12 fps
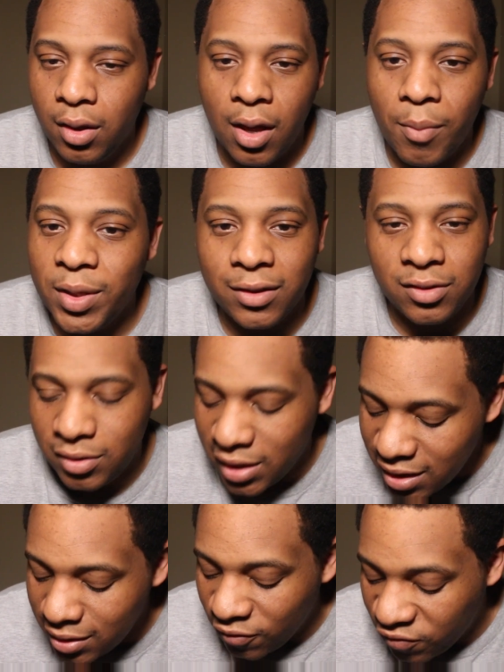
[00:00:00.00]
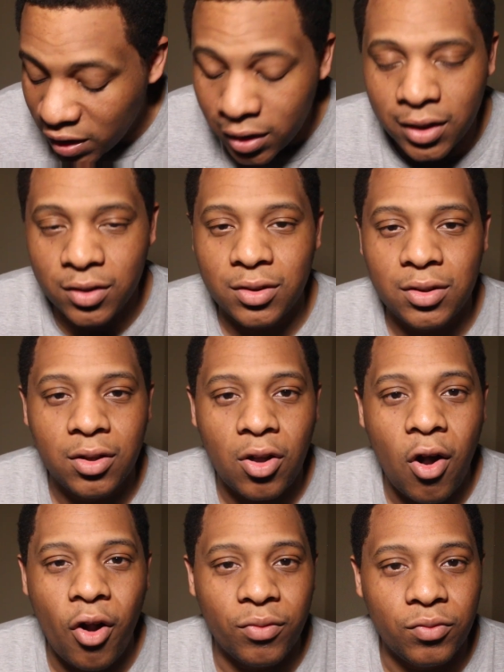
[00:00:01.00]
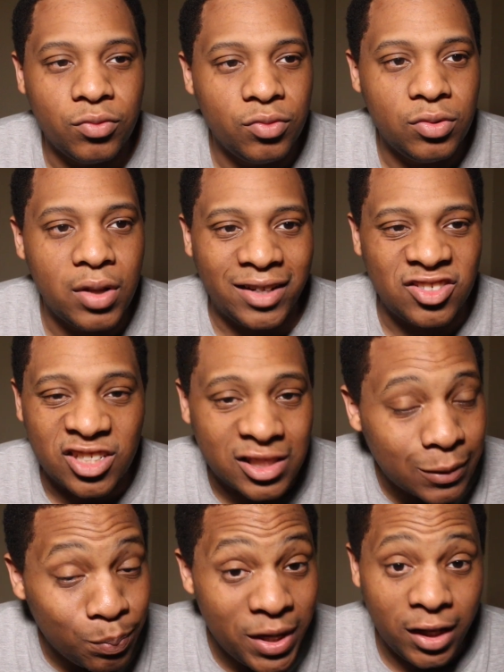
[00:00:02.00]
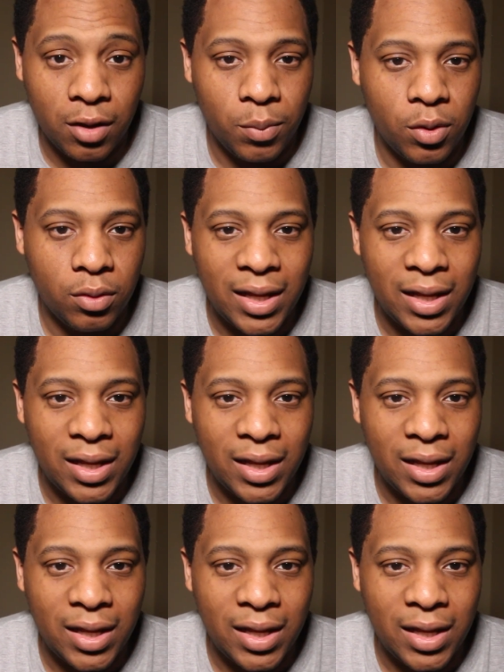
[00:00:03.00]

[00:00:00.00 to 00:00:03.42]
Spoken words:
I mean, these villains are like despicable.